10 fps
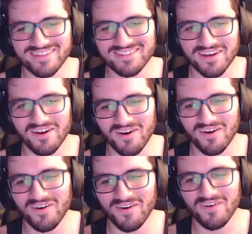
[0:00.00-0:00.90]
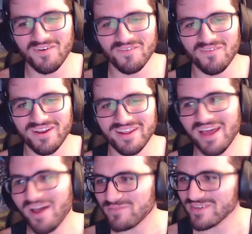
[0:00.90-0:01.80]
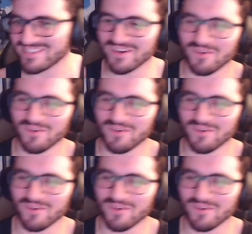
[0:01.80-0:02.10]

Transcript: go. What an episode.